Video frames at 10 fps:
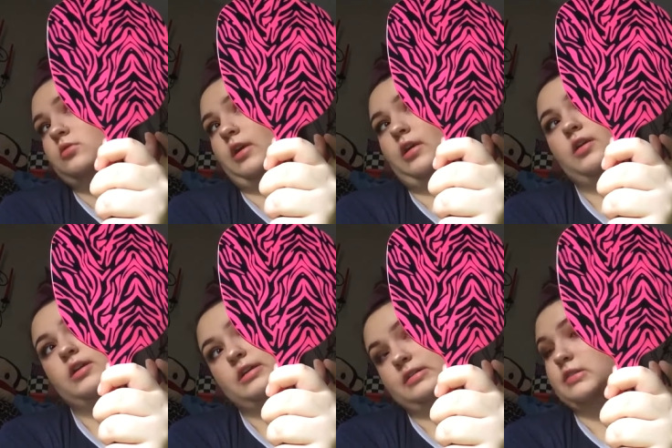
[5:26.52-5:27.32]
That
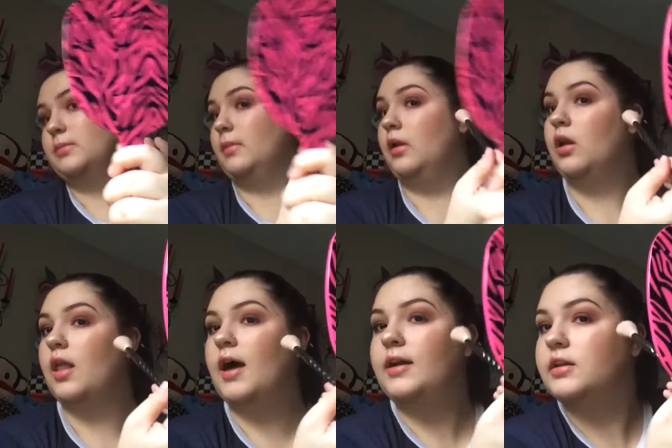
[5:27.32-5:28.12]
is
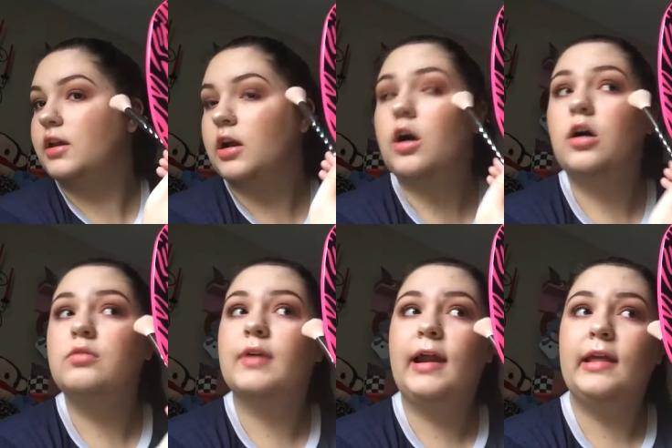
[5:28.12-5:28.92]
blinding
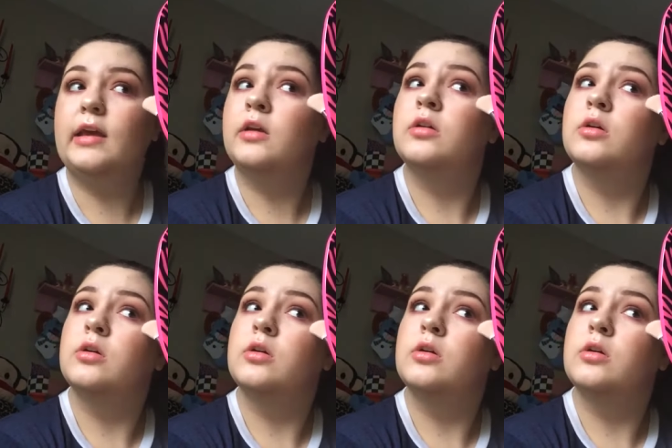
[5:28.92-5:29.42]
already.